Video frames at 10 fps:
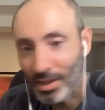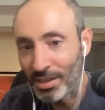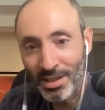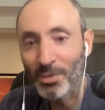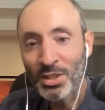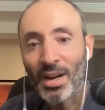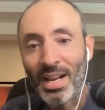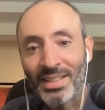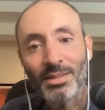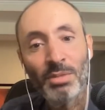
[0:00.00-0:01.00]
That's not what you're
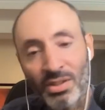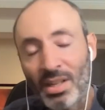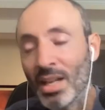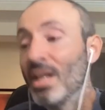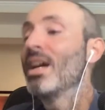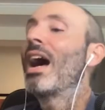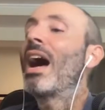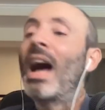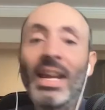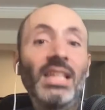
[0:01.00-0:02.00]
asking them. You're saying,
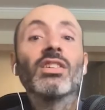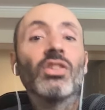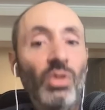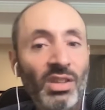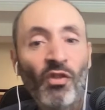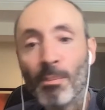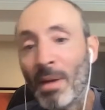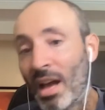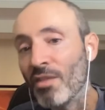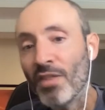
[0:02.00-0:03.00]
I need to do this for
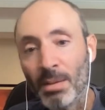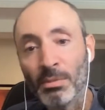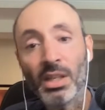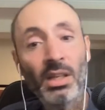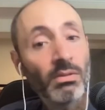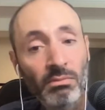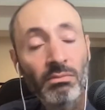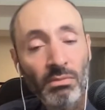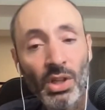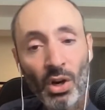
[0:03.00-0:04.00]
my family.
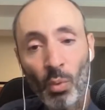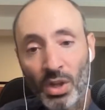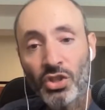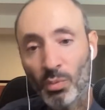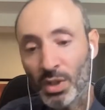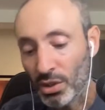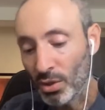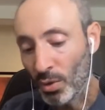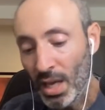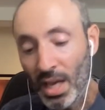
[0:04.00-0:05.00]
You know, what should we do?